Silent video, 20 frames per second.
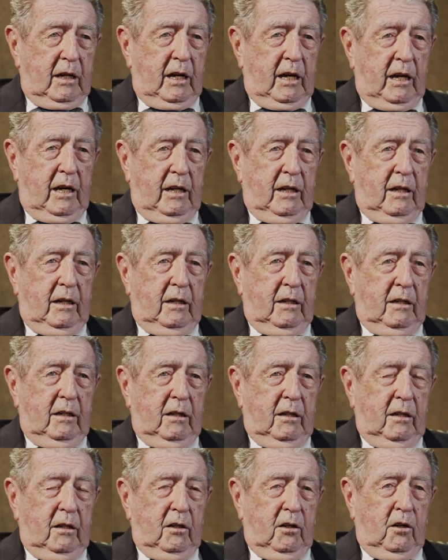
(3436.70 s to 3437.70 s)
And,
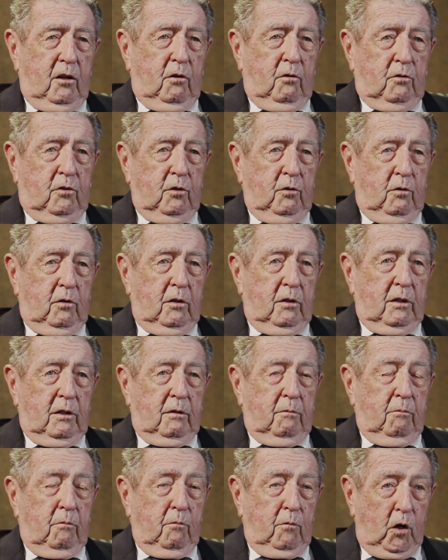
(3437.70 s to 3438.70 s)
you know, to uh,
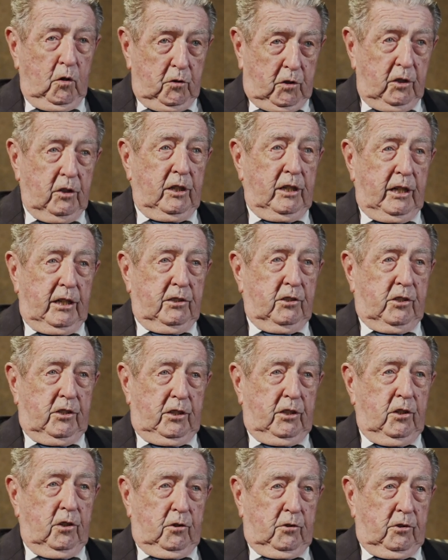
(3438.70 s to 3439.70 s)
most of the
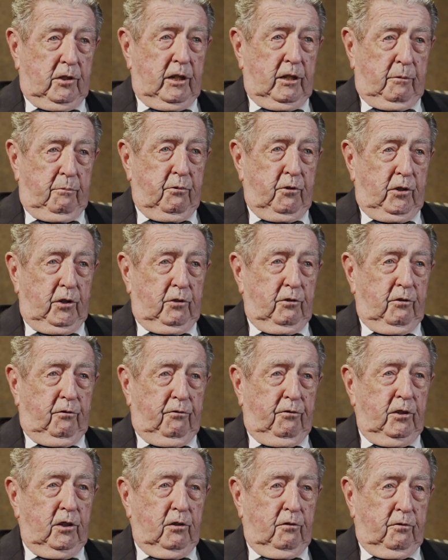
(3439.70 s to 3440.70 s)
NCOs had a pretty good
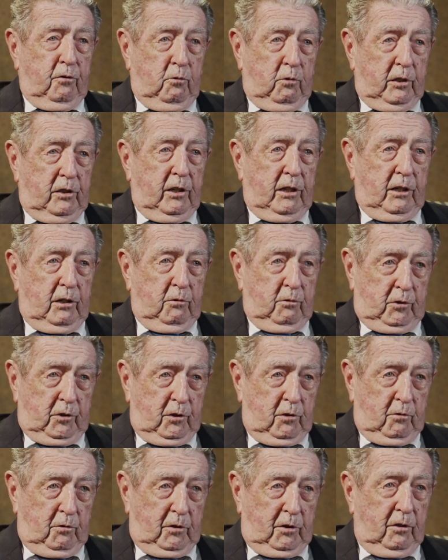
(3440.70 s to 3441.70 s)
feel for what the hell was
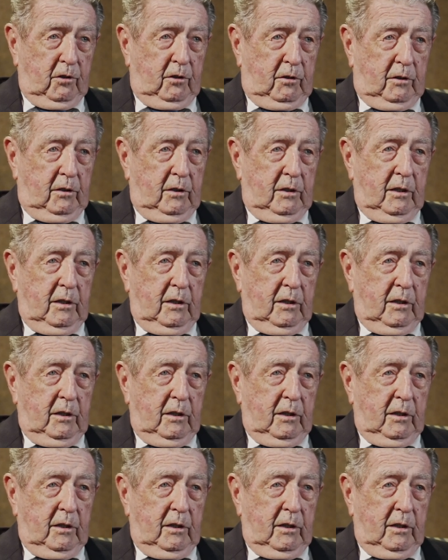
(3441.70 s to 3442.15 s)
going on.